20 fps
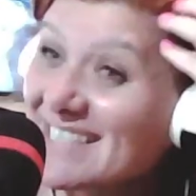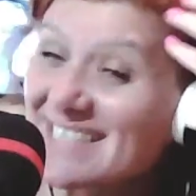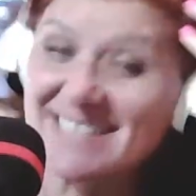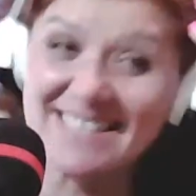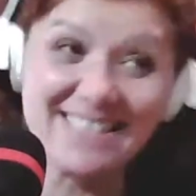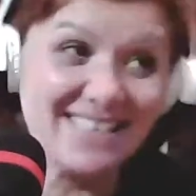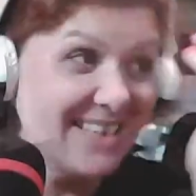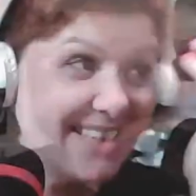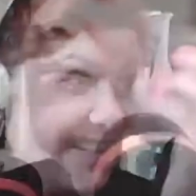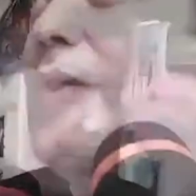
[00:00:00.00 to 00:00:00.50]

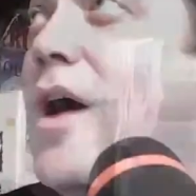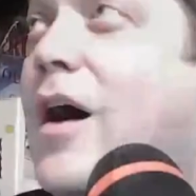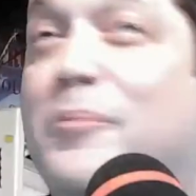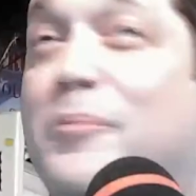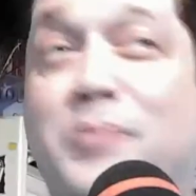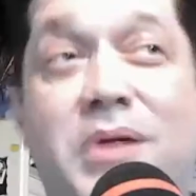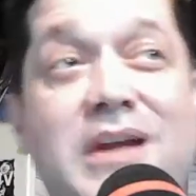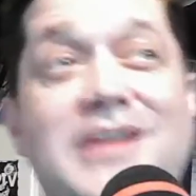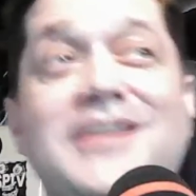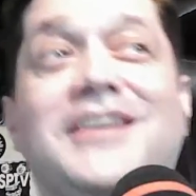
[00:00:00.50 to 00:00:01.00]
A
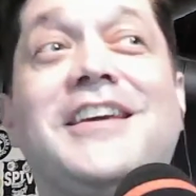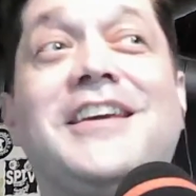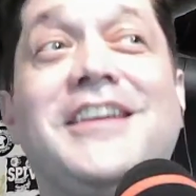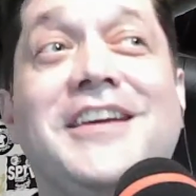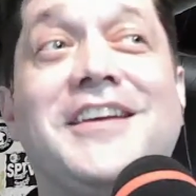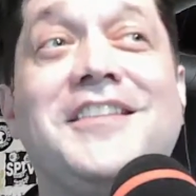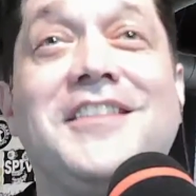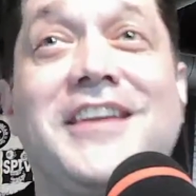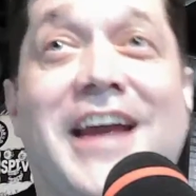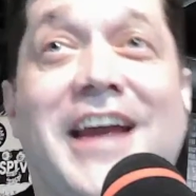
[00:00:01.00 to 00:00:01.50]

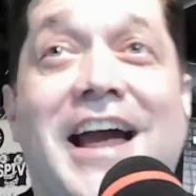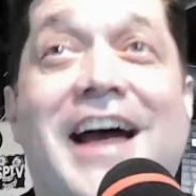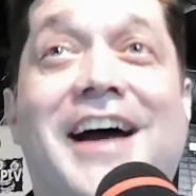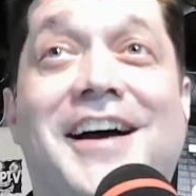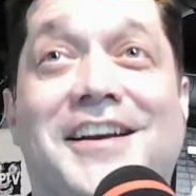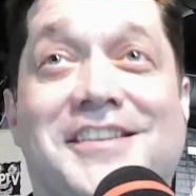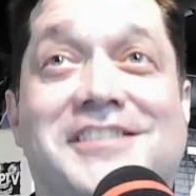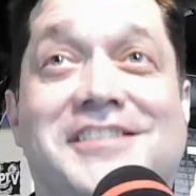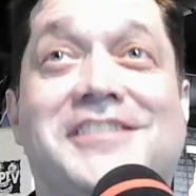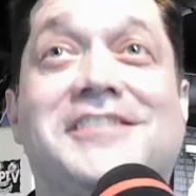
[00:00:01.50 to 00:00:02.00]
pinky in the
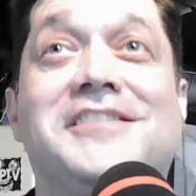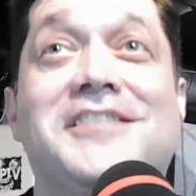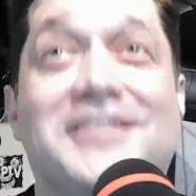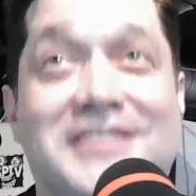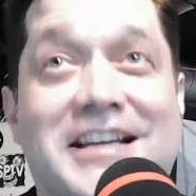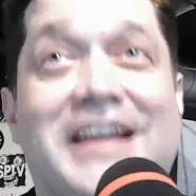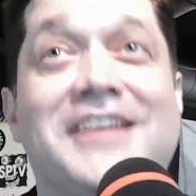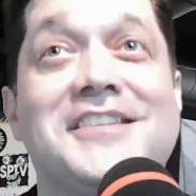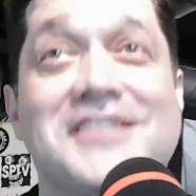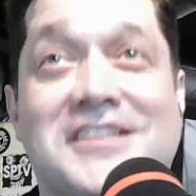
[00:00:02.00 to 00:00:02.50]
ass
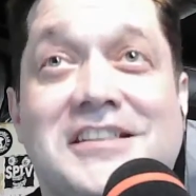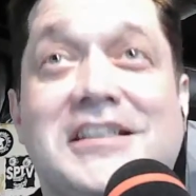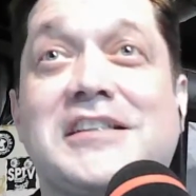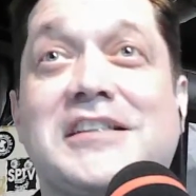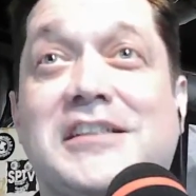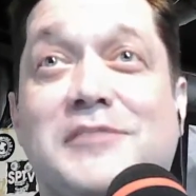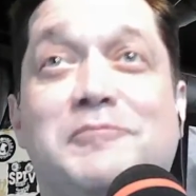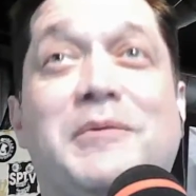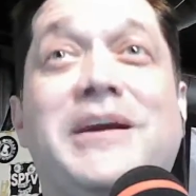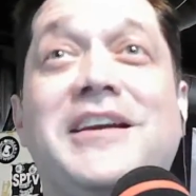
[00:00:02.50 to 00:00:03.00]
tends to
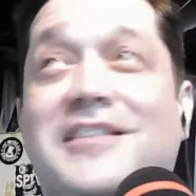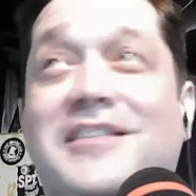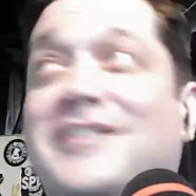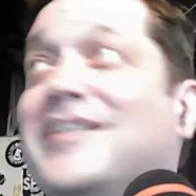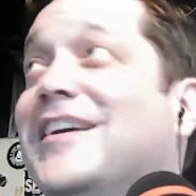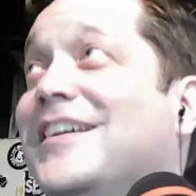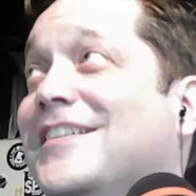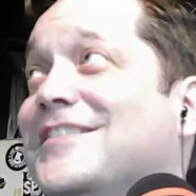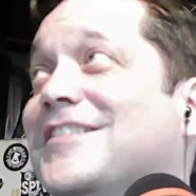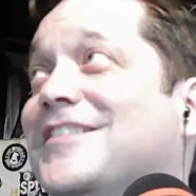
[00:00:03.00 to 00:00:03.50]
speed
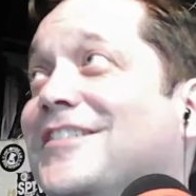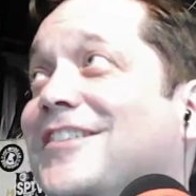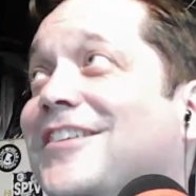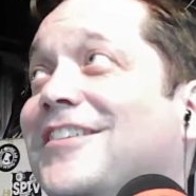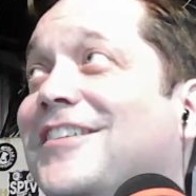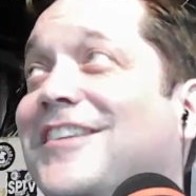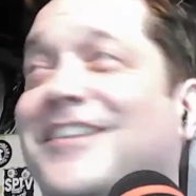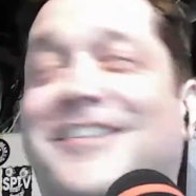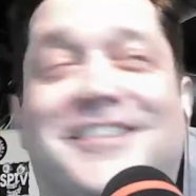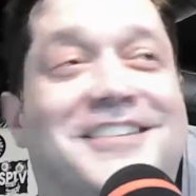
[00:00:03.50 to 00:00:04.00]
things
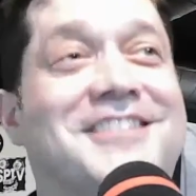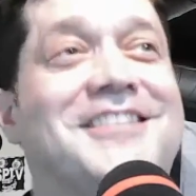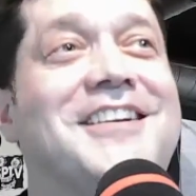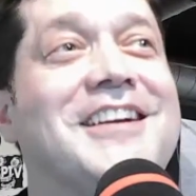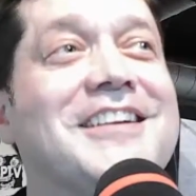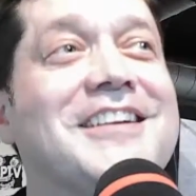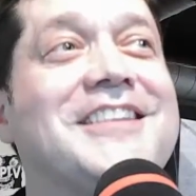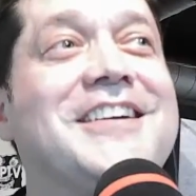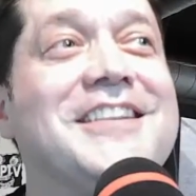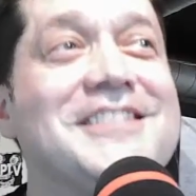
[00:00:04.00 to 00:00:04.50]
along
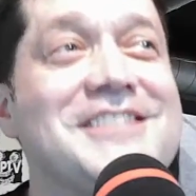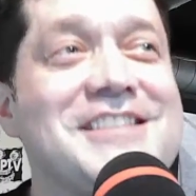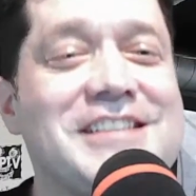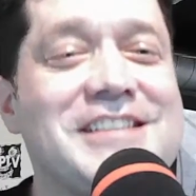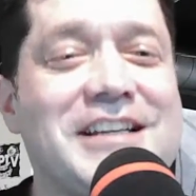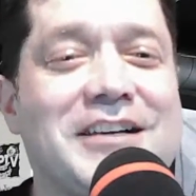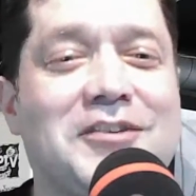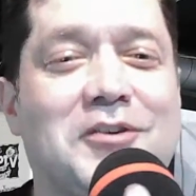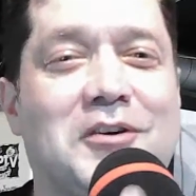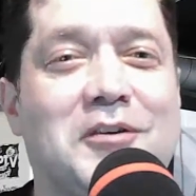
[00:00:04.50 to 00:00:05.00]

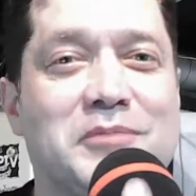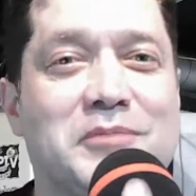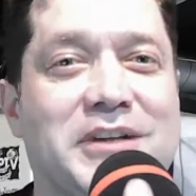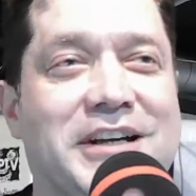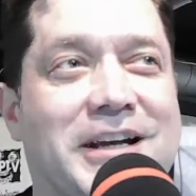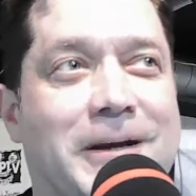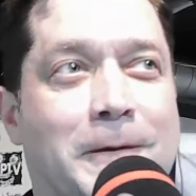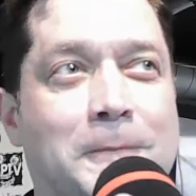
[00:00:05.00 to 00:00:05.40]
considerably.